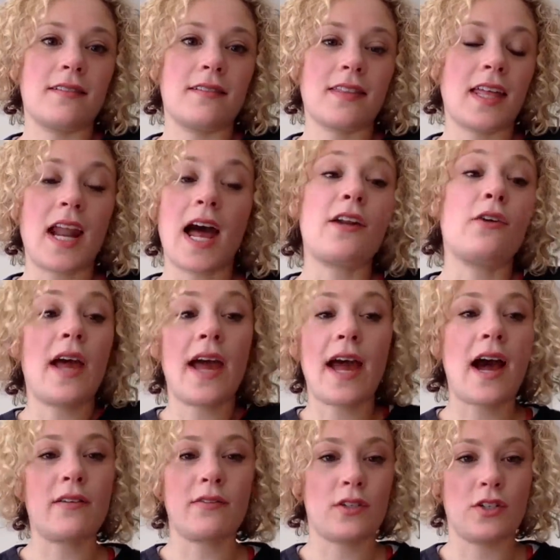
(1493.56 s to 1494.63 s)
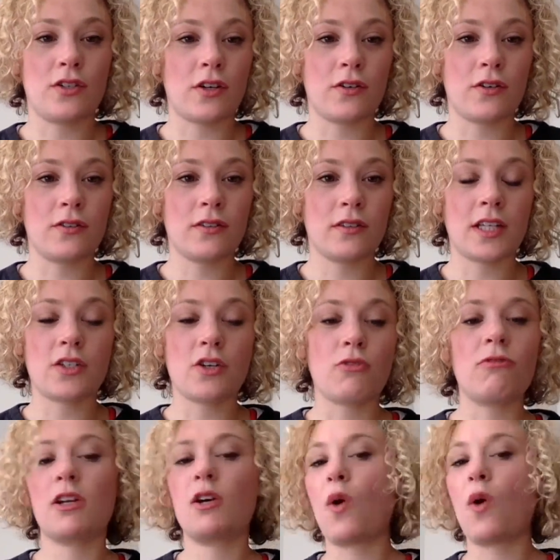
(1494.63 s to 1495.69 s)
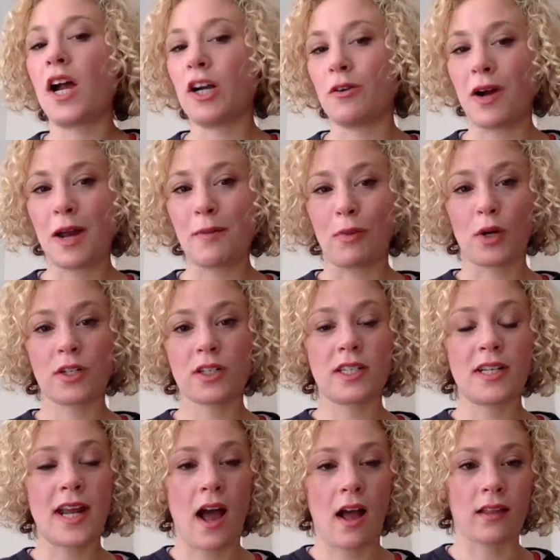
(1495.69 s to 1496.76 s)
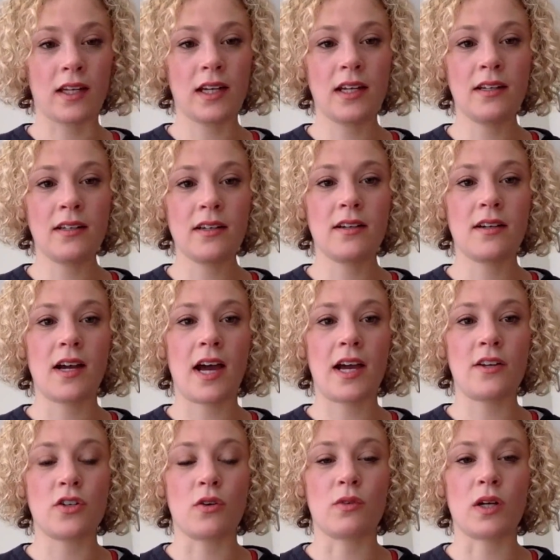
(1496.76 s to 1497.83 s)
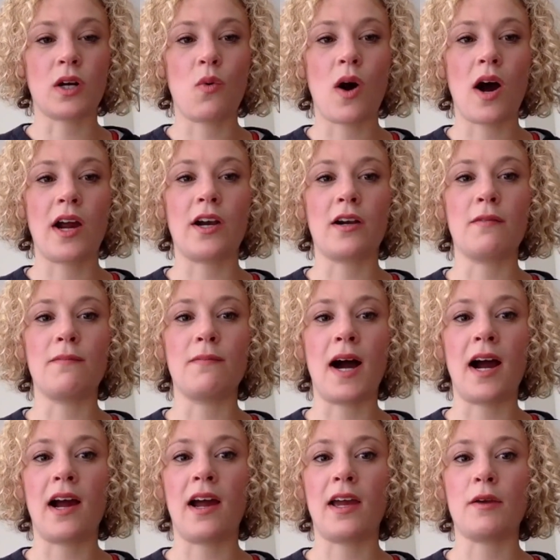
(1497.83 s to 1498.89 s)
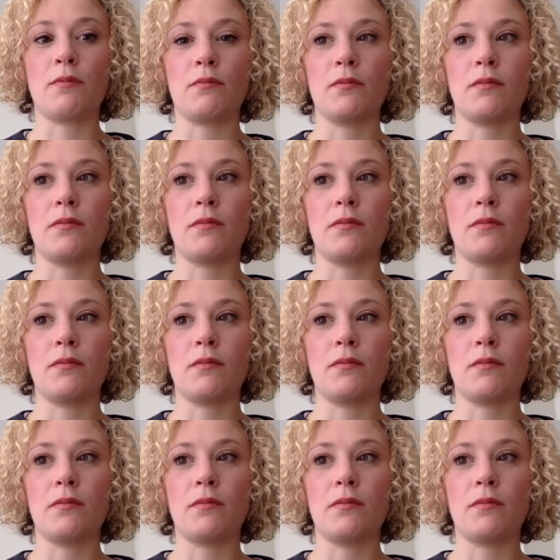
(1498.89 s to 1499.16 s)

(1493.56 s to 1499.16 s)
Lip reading: don't have to do, that don't require my personality and don't require my